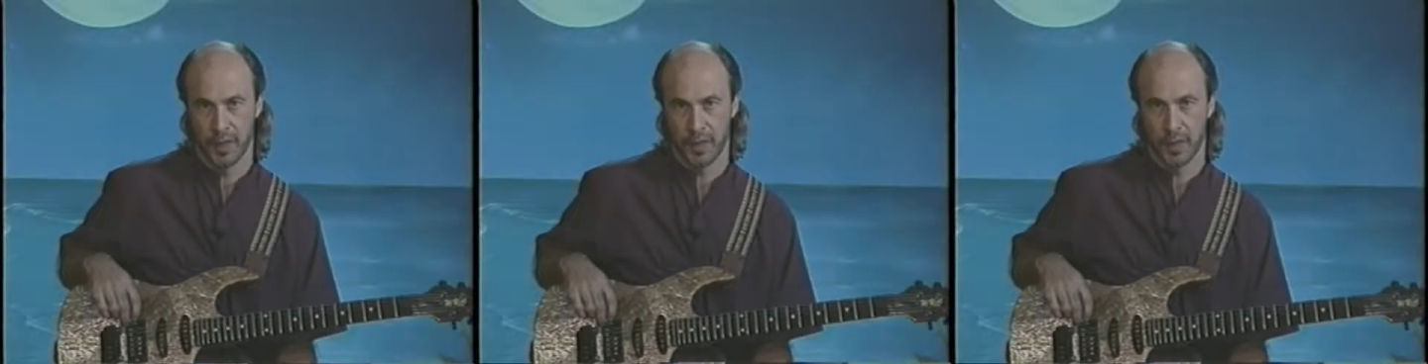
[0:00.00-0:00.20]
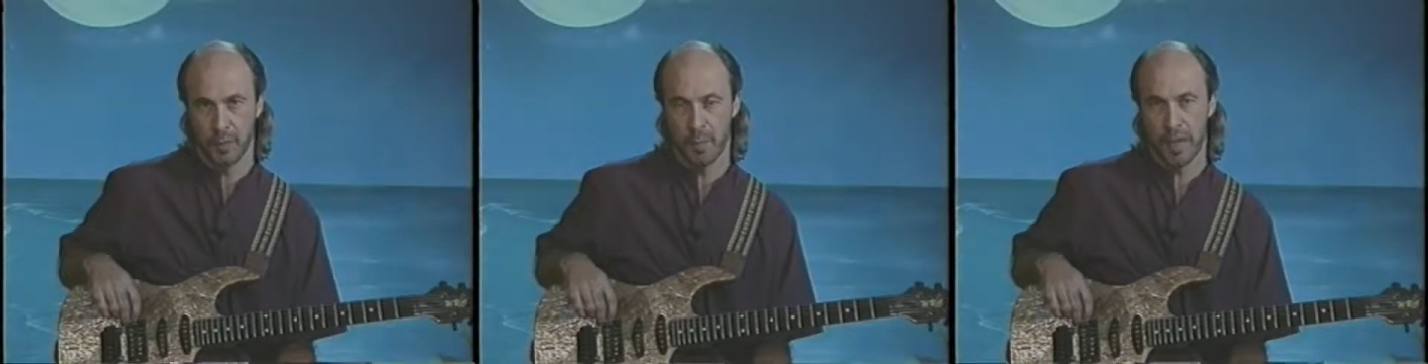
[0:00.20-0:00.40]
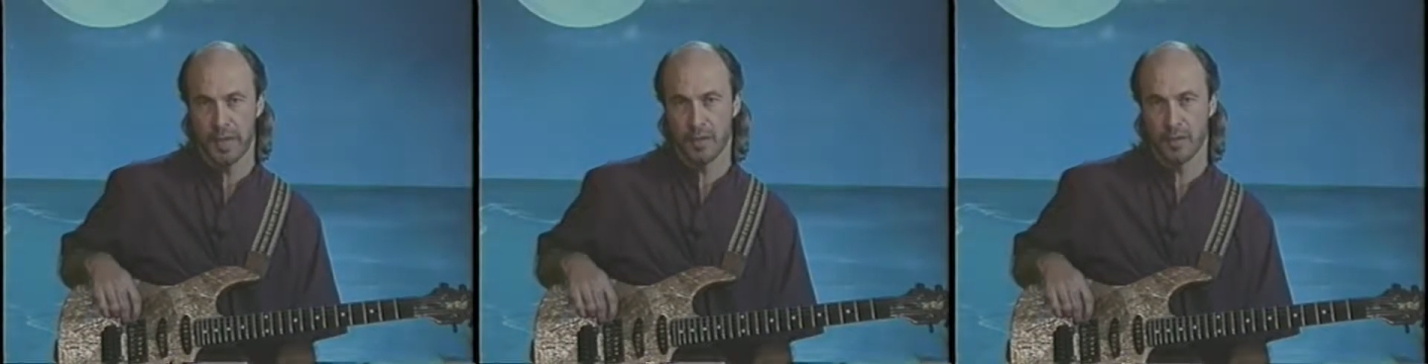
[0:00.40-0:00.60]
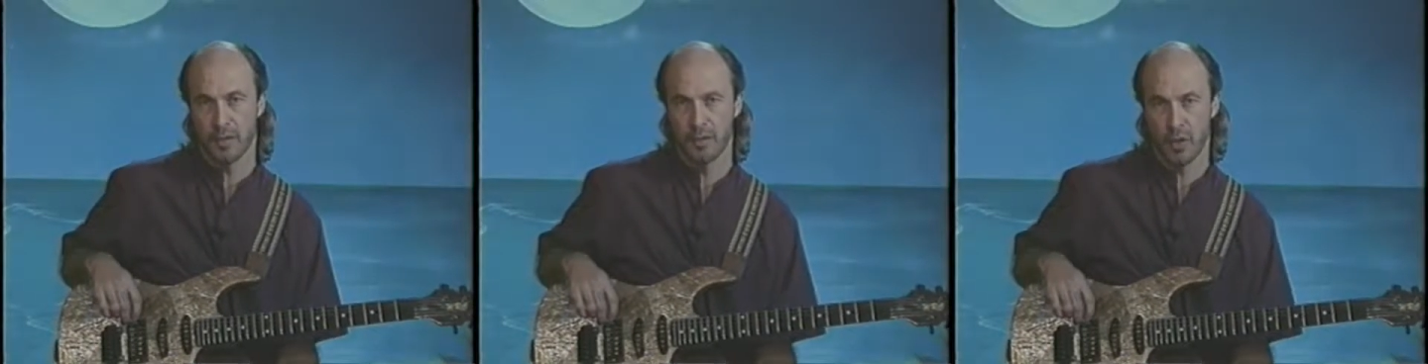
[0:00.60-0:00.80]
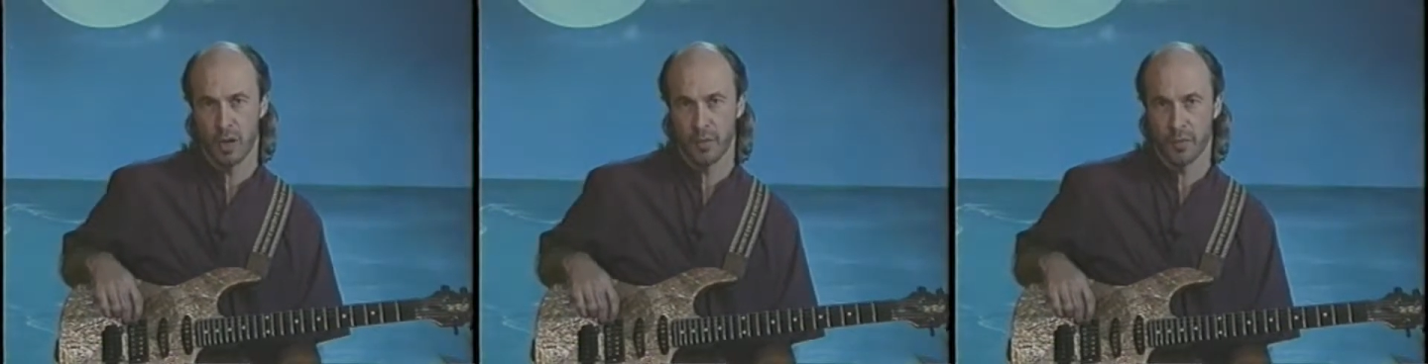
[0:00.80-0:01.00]
the bass
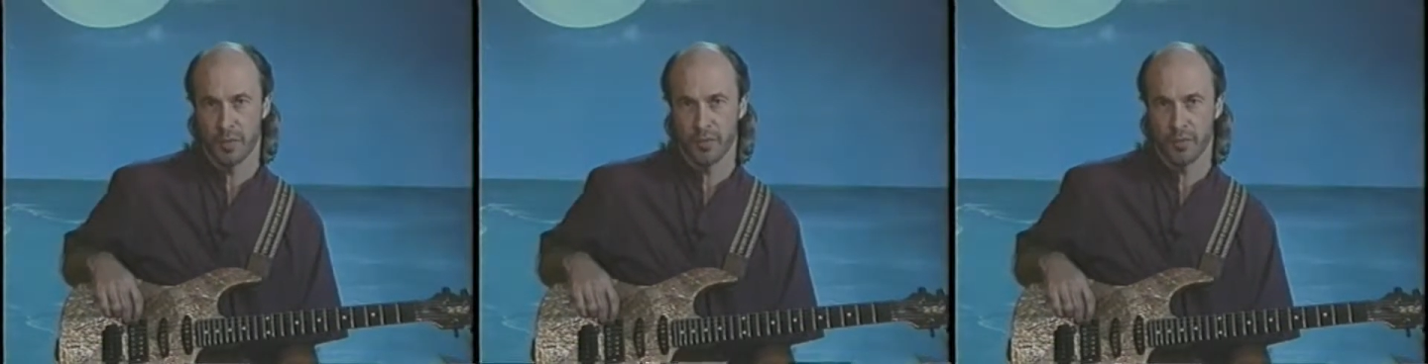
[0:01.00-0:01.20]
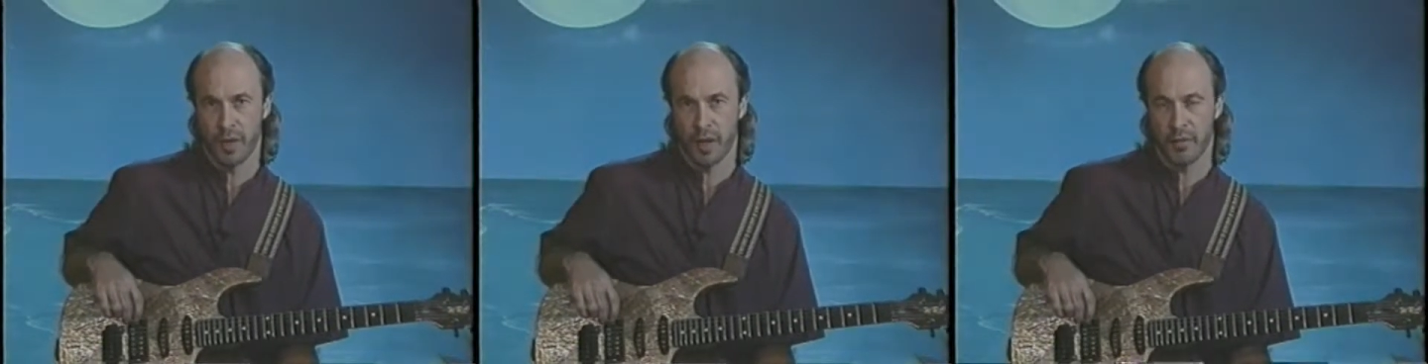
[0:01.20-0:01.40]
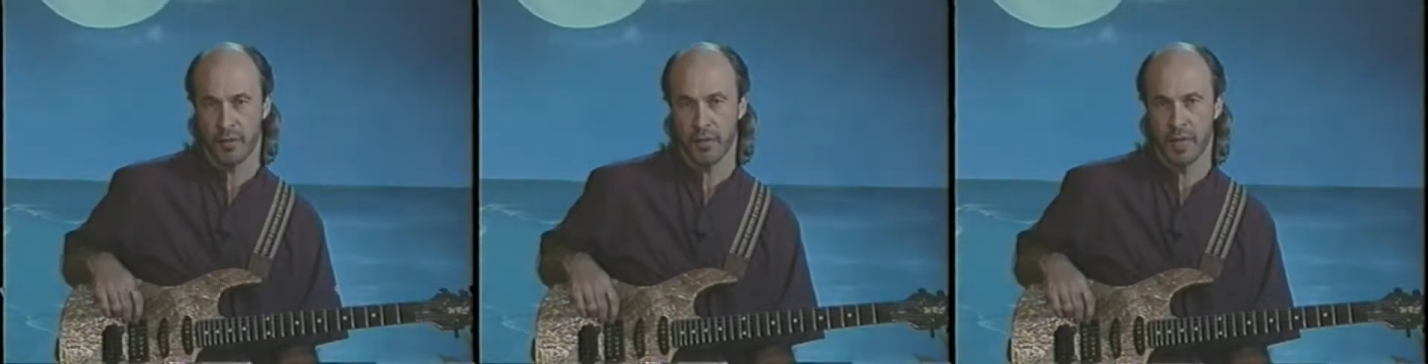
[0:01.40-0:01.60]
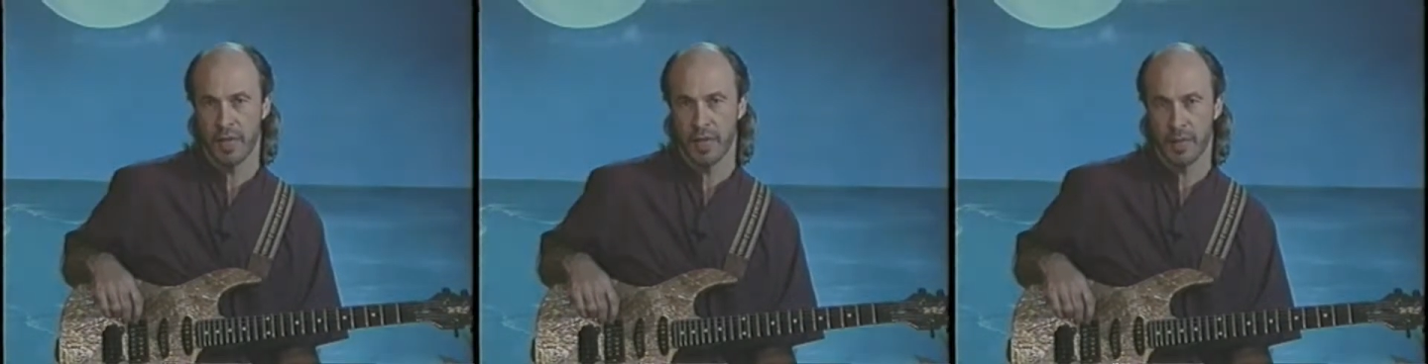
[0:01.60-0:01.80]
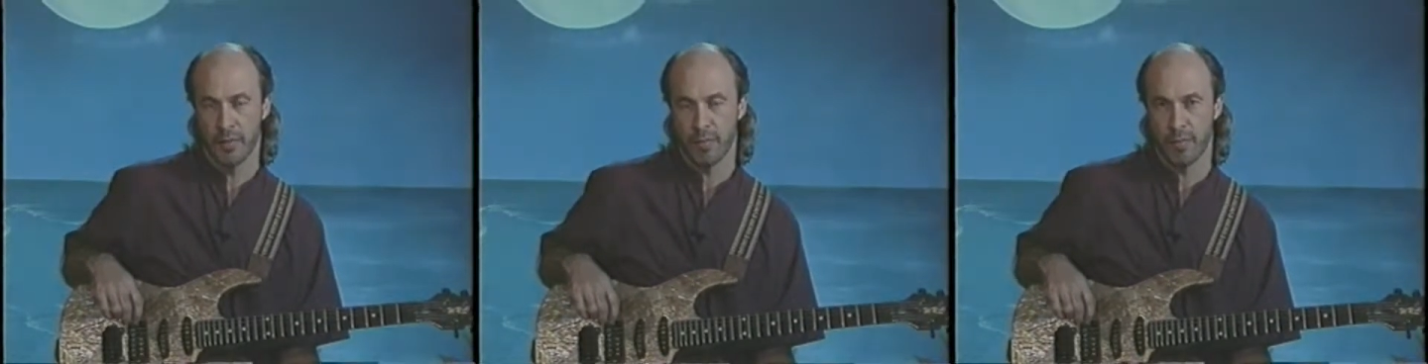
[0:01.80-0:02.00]
and drums have
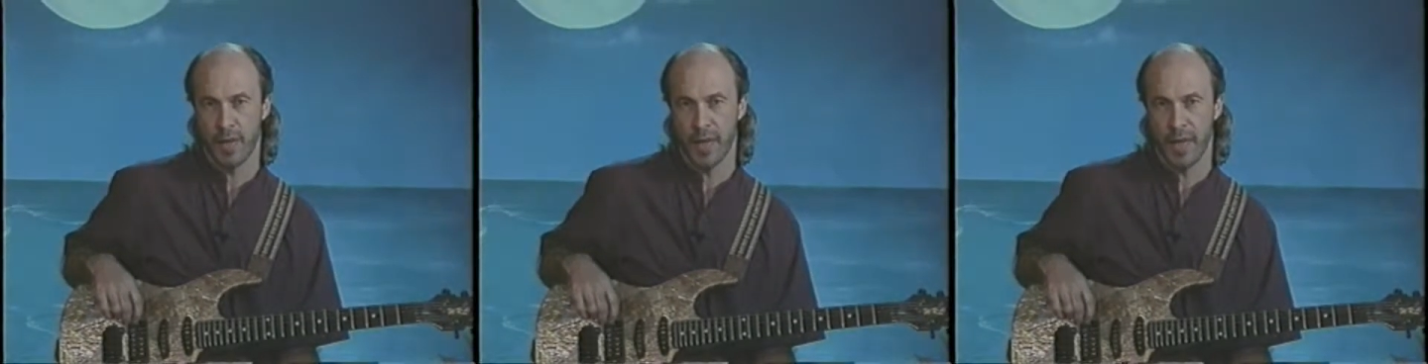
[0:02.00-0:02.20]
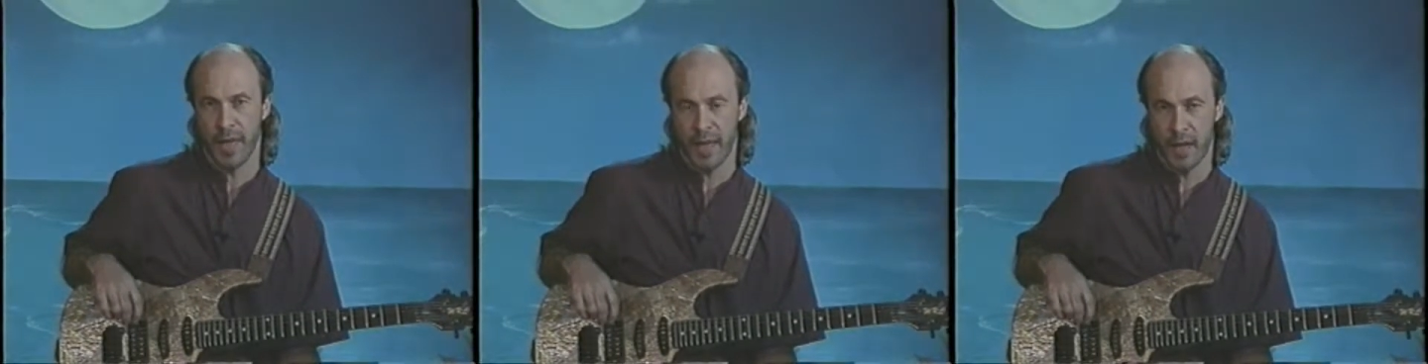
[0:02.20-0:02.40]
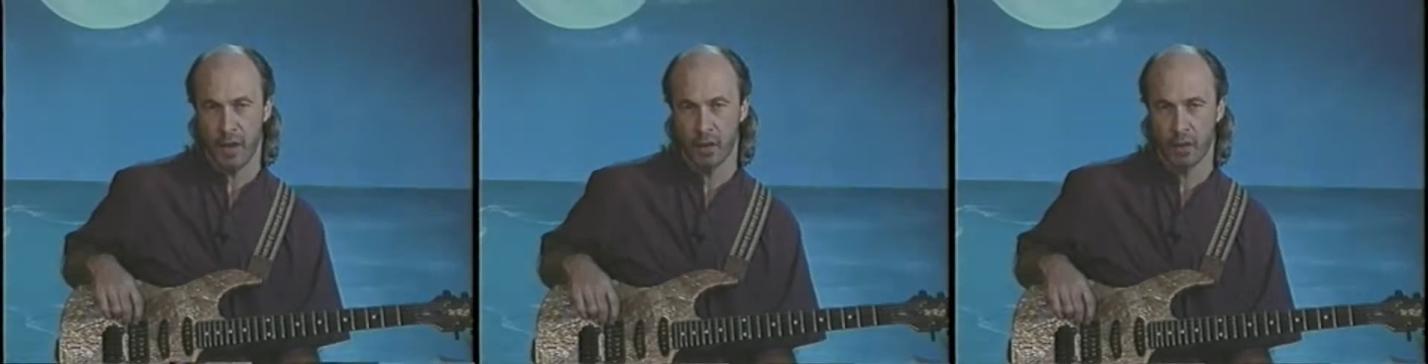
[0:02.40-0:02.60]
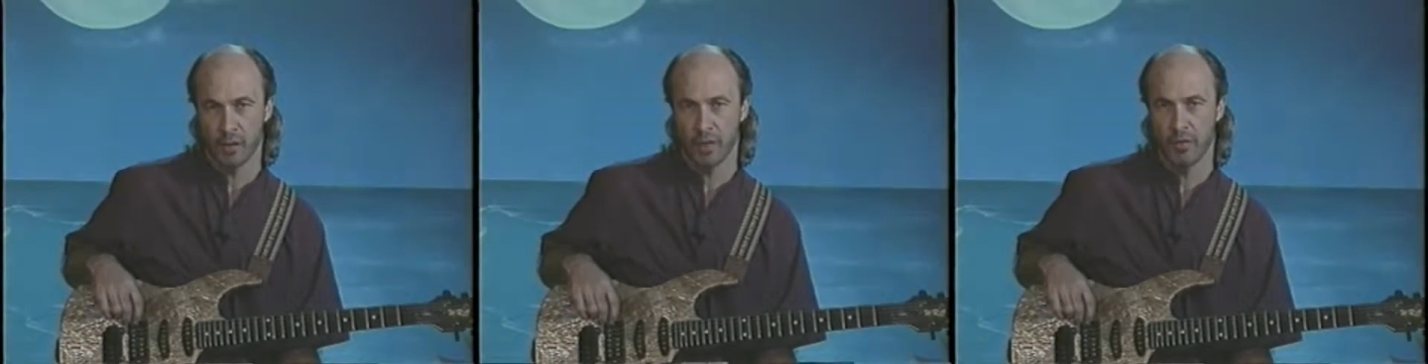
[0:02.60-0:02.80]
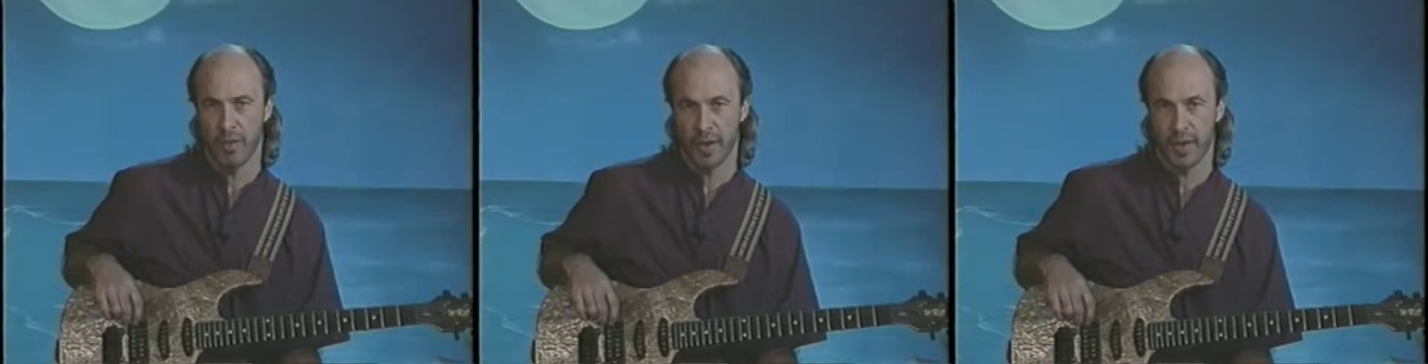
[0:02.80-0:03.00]
really
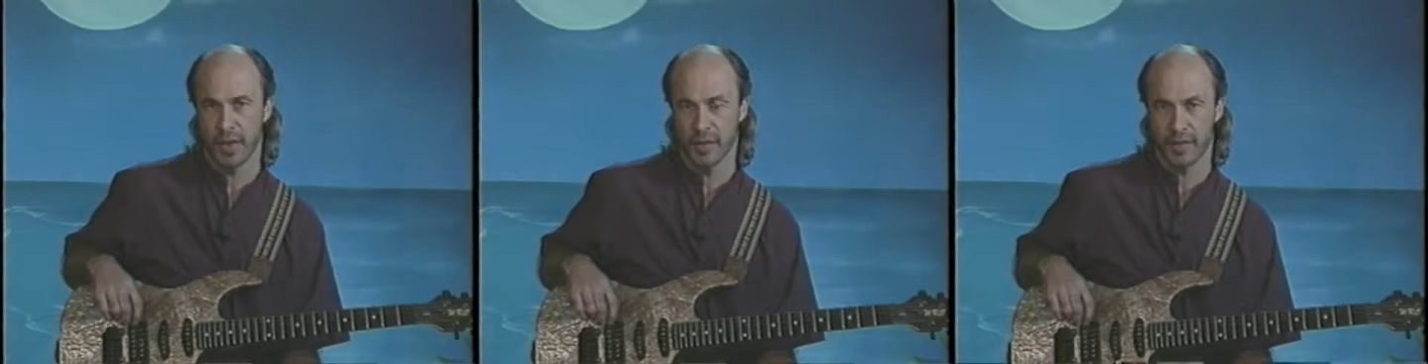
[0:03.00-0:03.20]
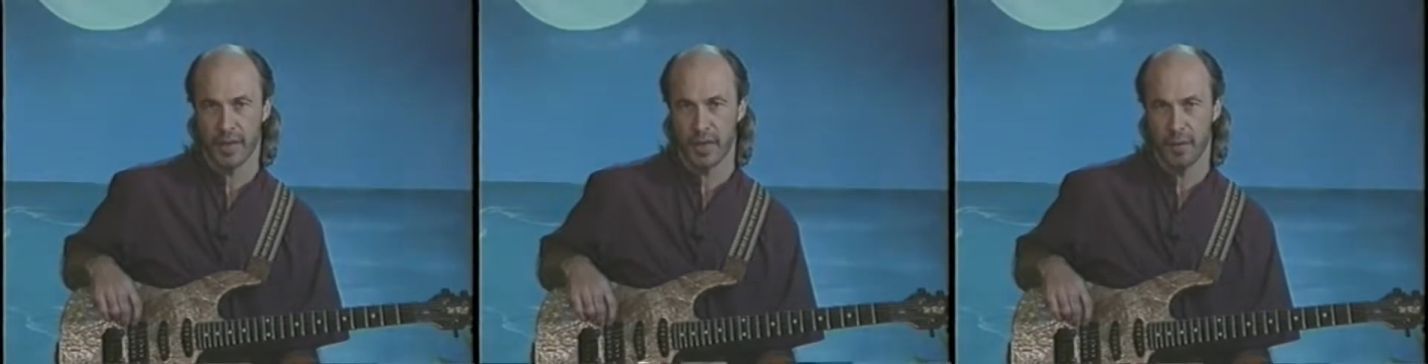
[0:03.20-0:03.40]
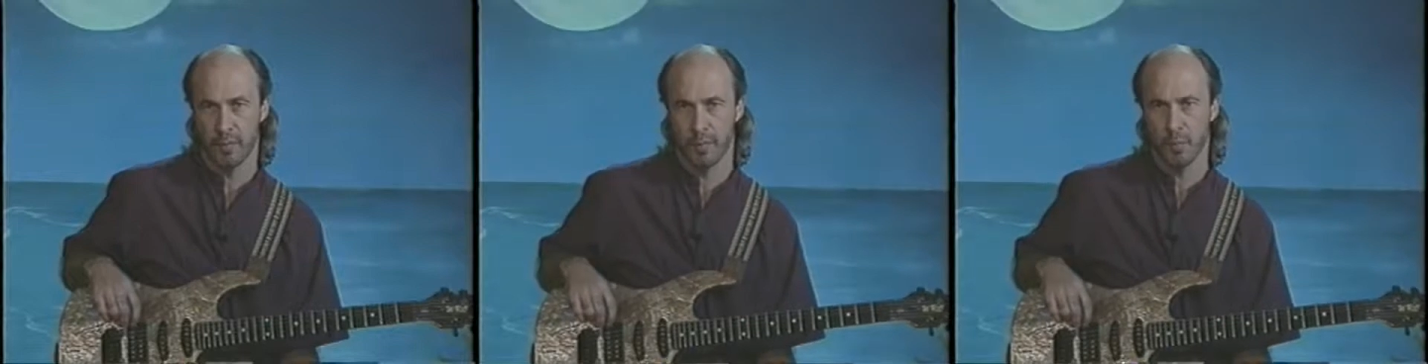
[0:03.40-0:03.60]
held the reggae sound,